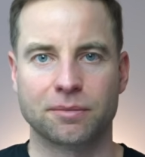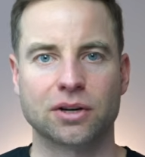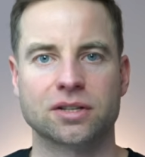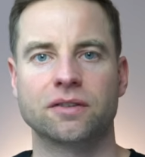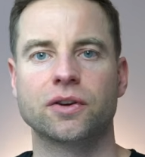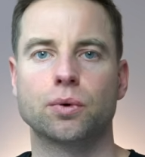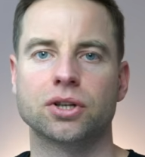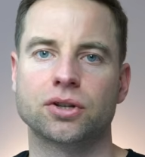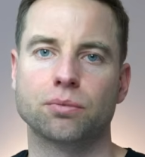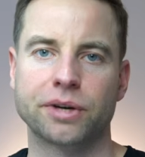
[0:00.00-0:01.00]
Because if you
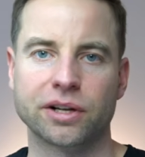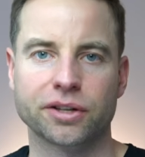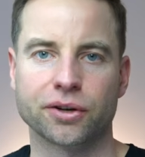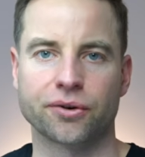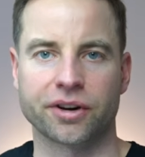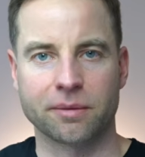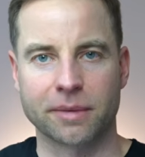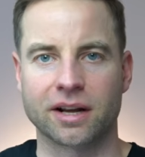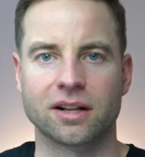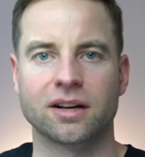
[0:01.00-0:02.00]
want to build your
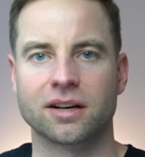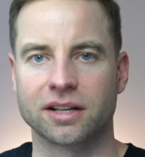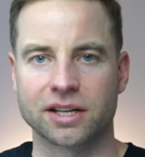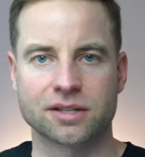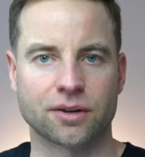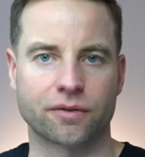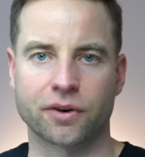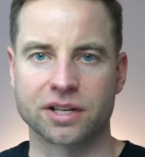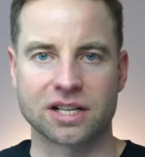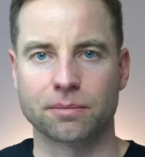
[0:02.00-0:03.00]
email list or,
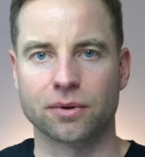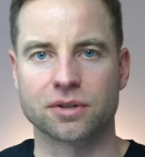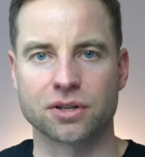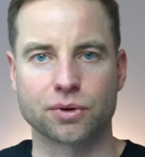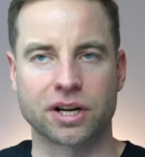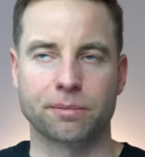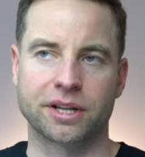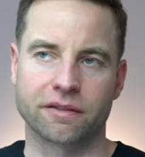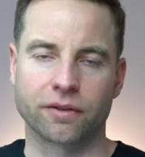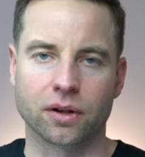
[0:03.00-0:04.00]
for example, social
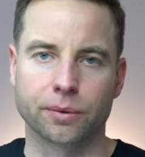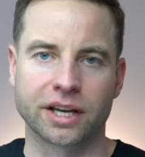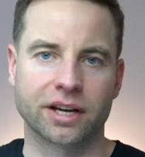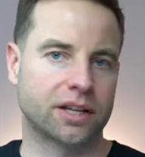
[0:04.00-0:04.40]
media following,